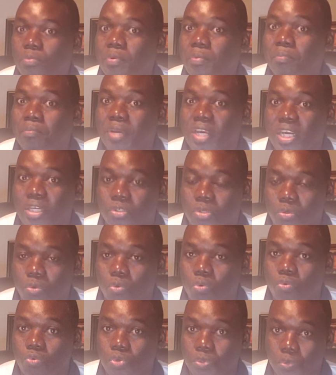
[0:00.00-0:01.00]
based on
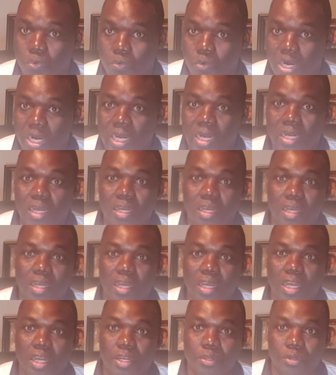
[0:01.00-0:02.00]
who you are
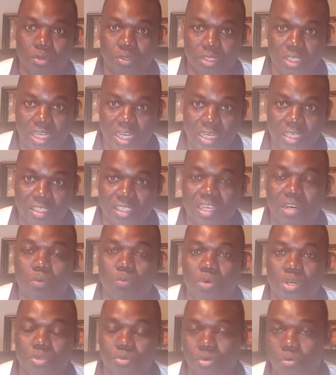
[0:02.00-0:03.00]
and your taste and
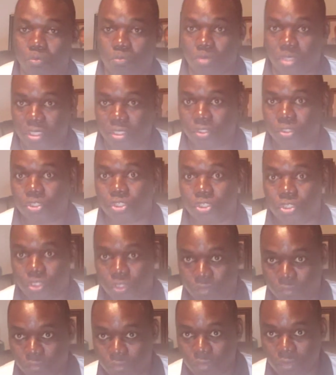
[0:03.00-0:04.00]
what you're willing to
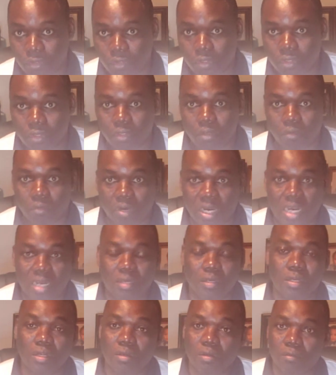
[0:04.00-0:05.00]
do, right?
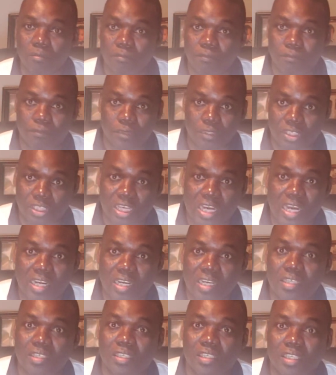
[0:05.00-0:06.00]
For
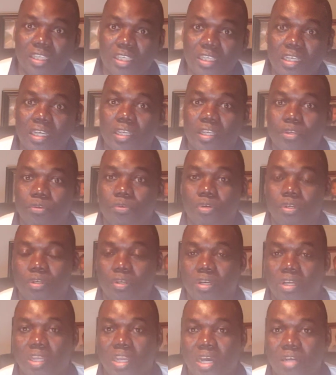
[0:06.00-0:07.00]
starters, legally, you're
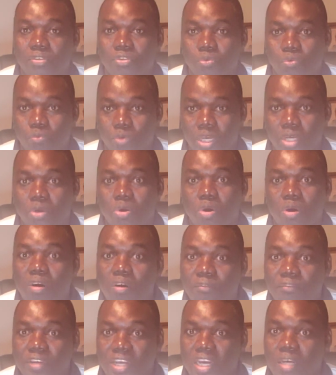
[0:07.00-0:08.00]
not allowed to work
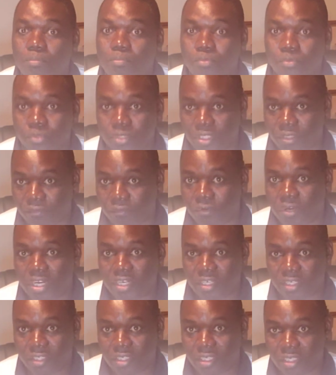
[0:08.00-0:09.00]
off campus if you're
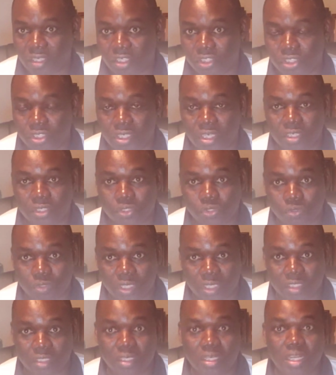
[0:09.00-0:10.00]
an international
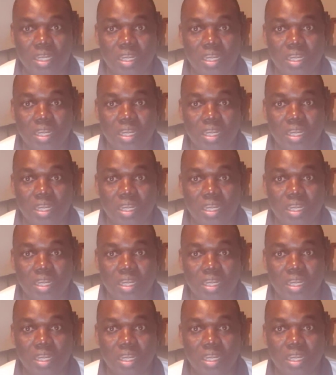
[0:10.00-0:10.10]
student,